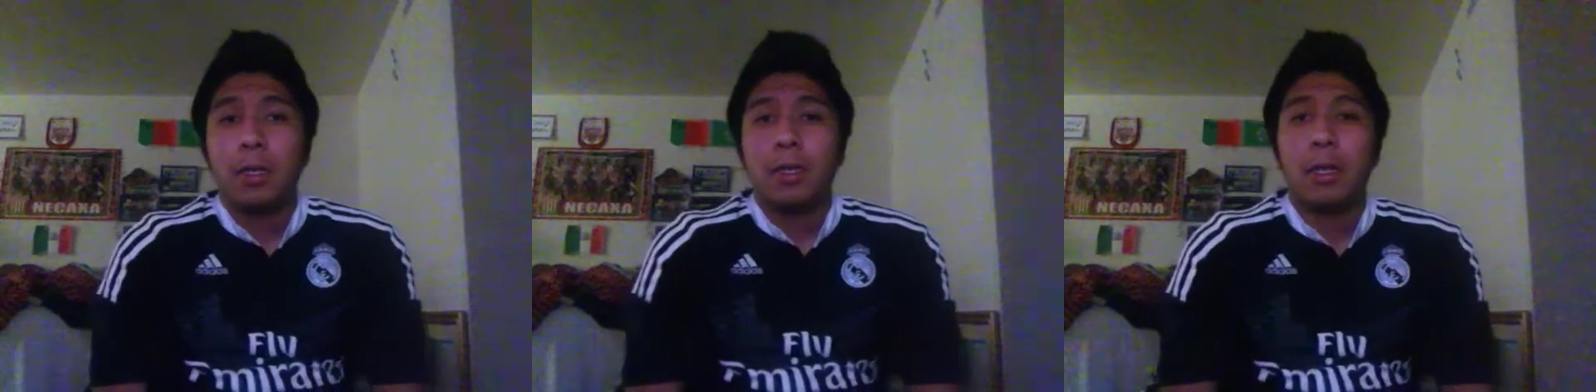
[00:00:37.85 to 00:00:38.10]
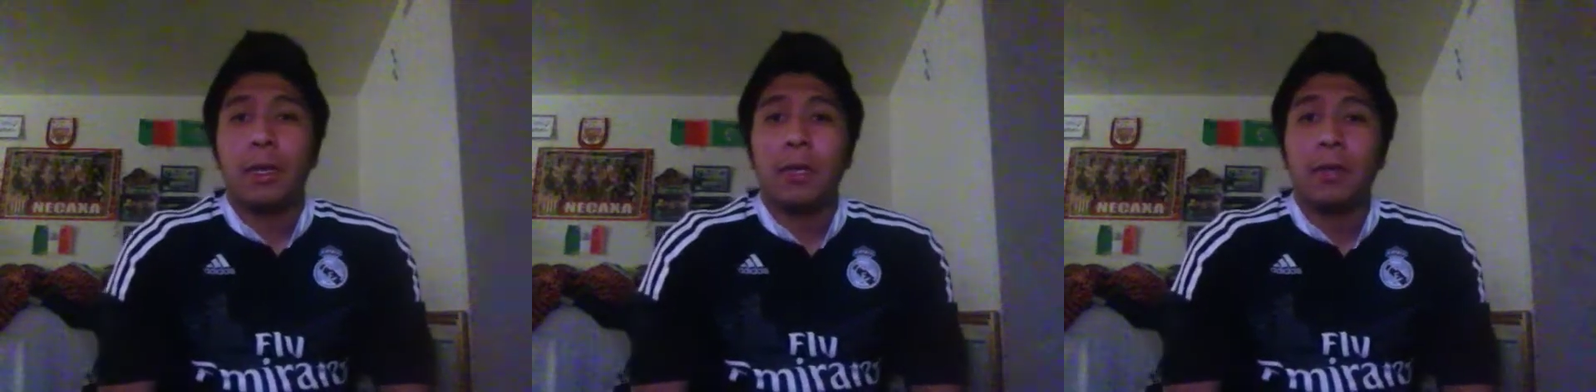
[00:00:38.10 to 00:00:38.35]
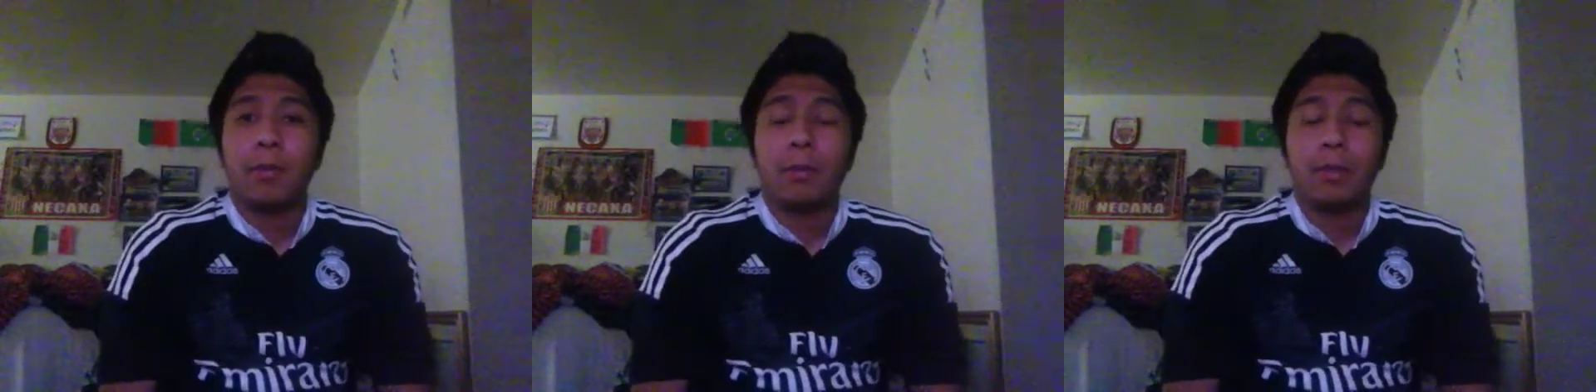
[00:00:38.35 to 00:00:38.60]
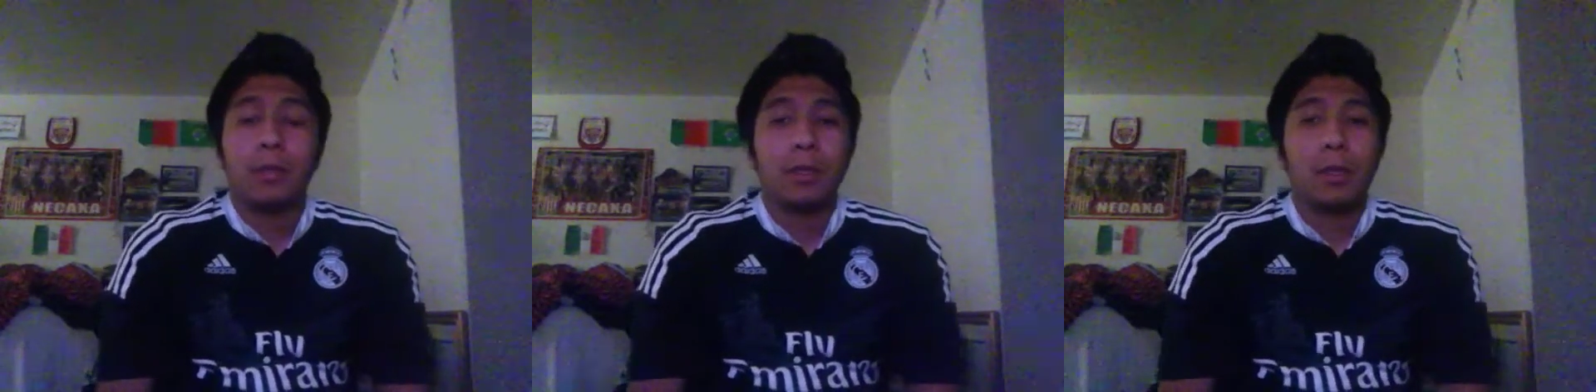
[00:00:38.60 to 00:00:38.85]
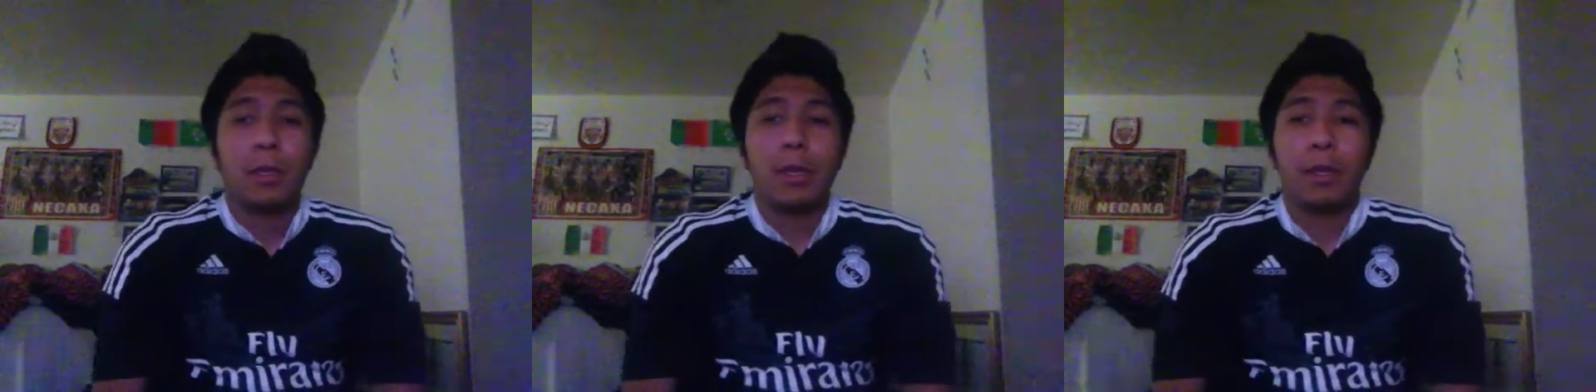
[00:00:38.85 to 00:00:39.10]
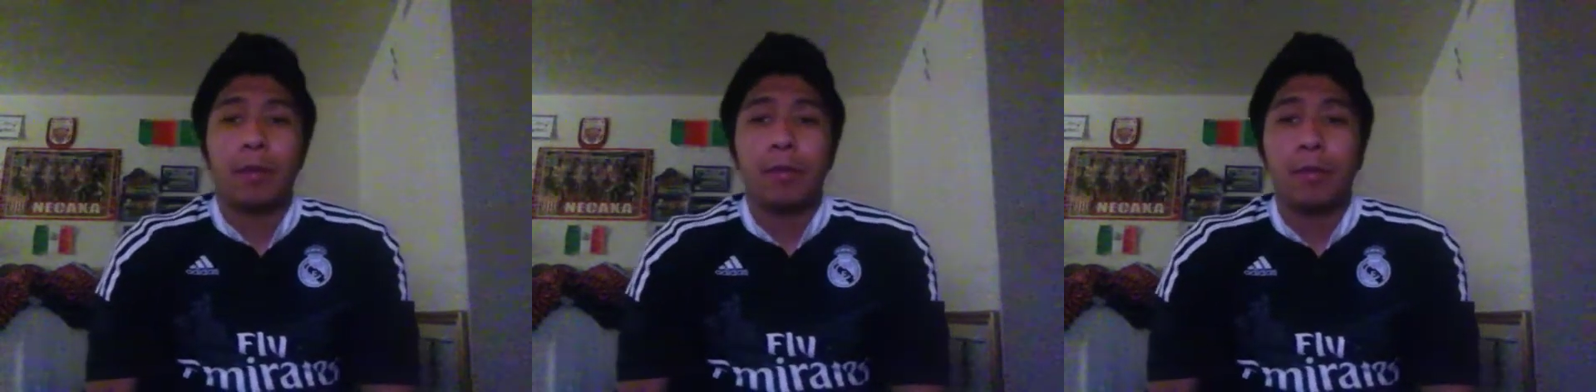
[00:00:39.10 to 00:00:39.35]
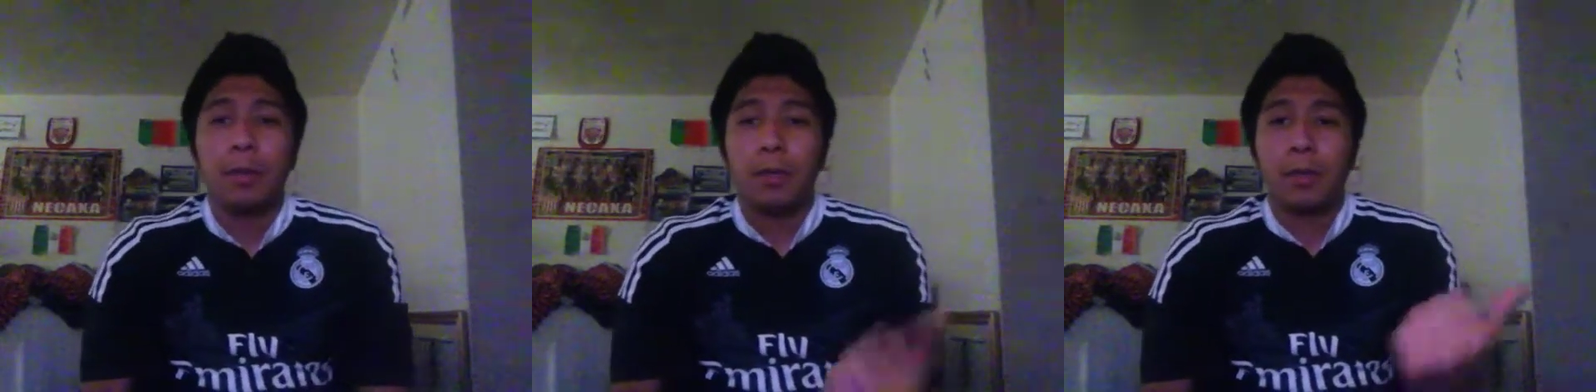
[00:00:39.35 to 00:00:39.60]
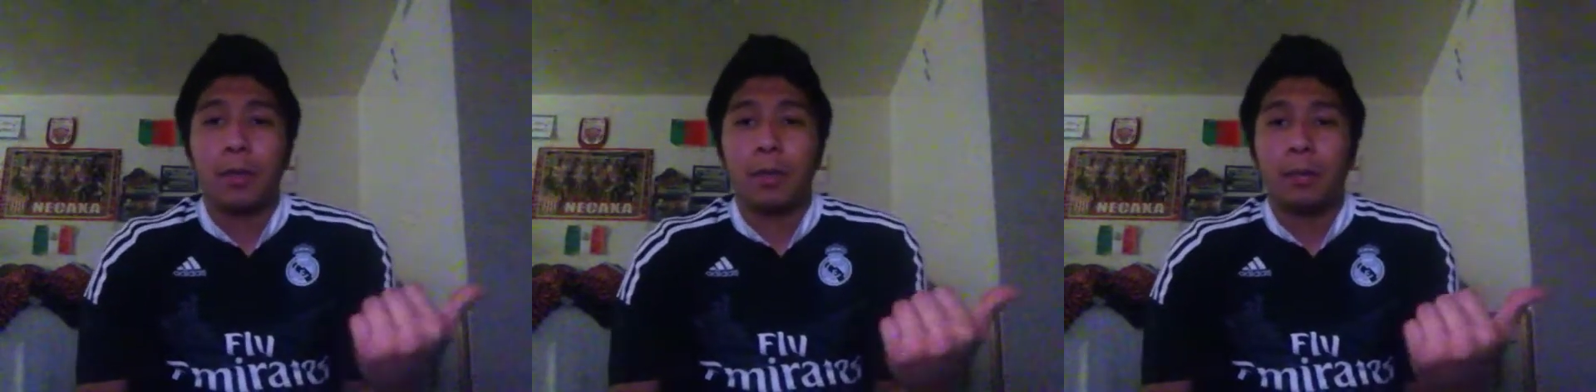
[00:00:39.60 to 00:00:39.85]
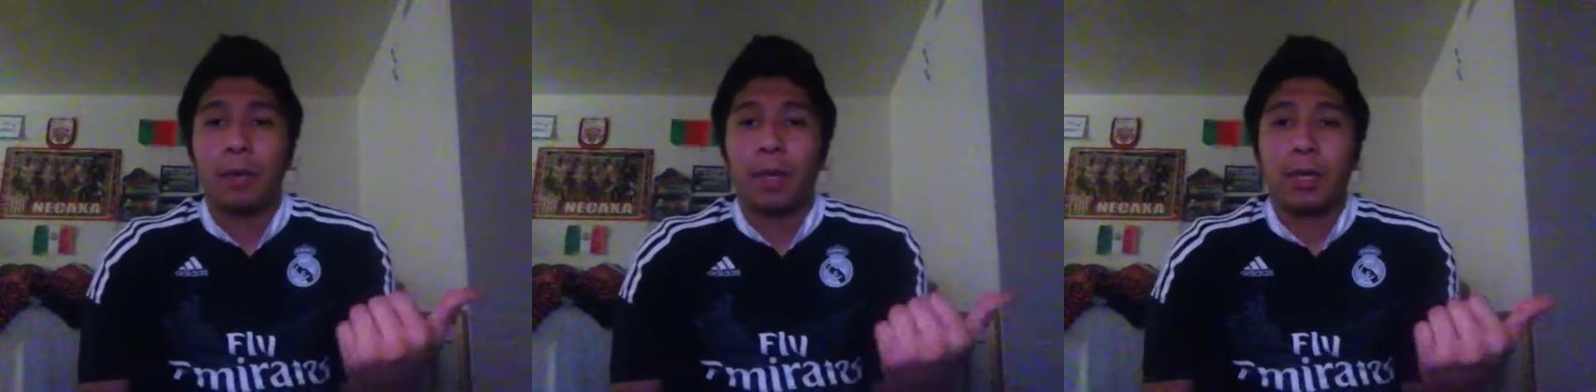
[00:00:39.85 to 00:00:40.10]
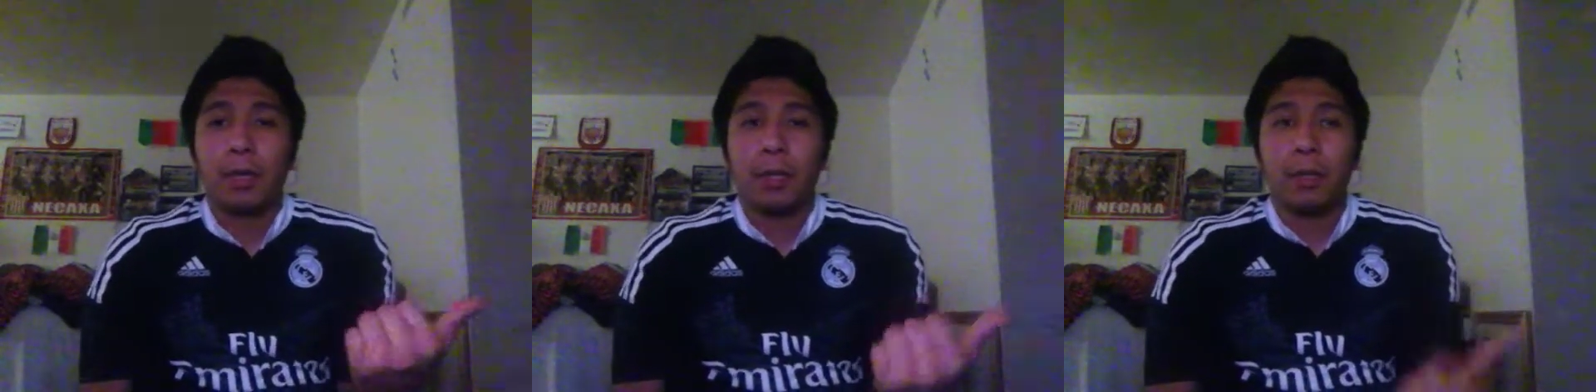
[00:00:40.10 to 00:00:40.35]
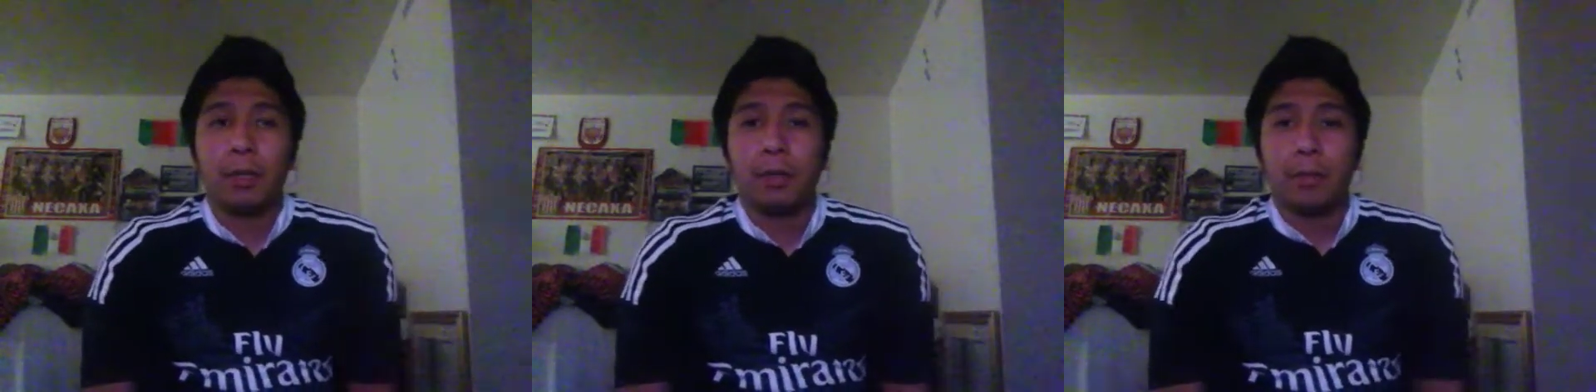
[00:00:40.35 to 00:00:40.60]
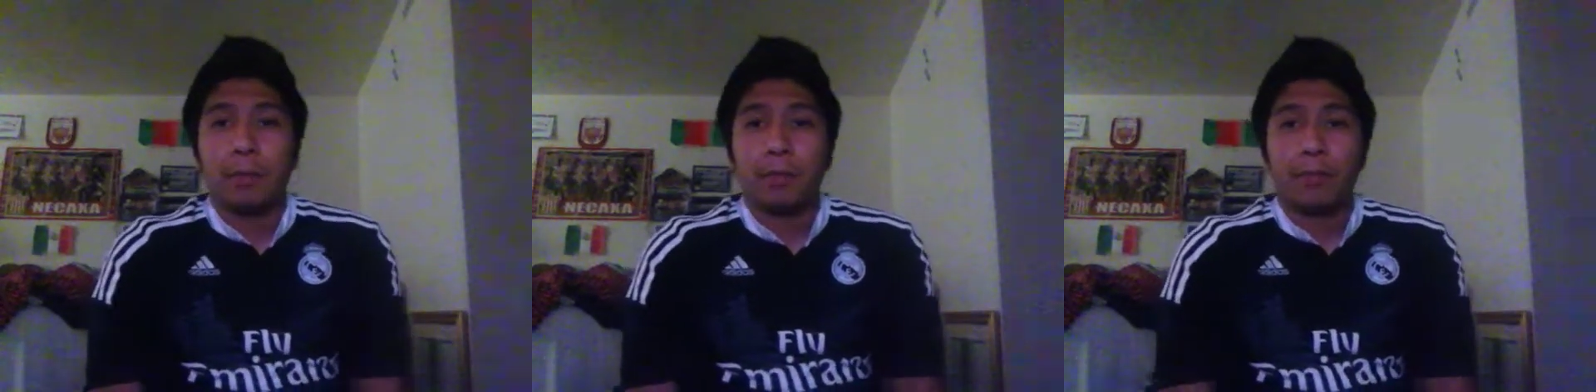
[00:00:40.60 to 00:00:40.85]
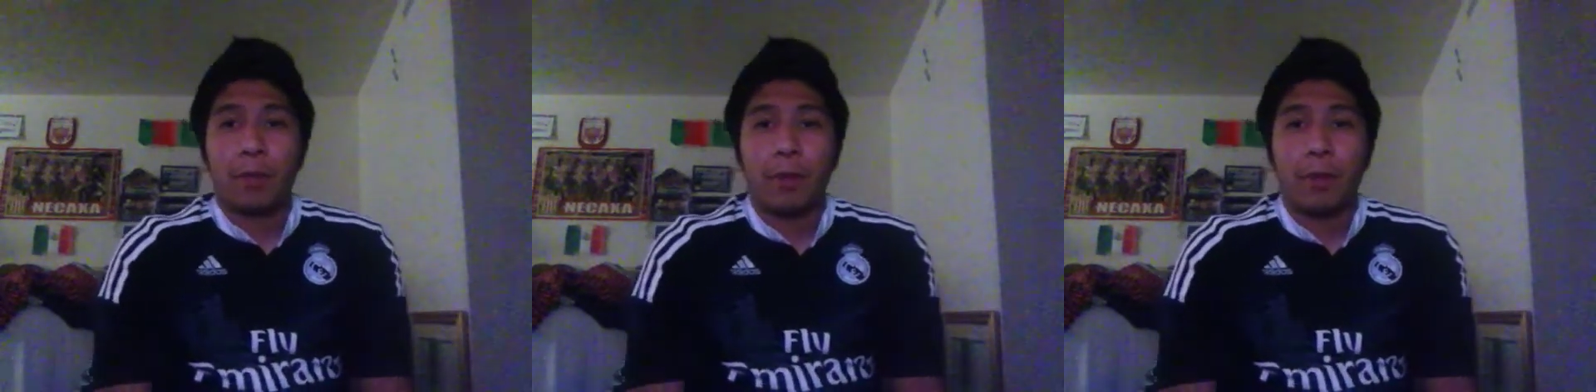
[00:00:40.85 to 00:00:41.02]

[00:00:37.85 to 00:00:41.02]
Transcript: That it wasn't like the one like back in um,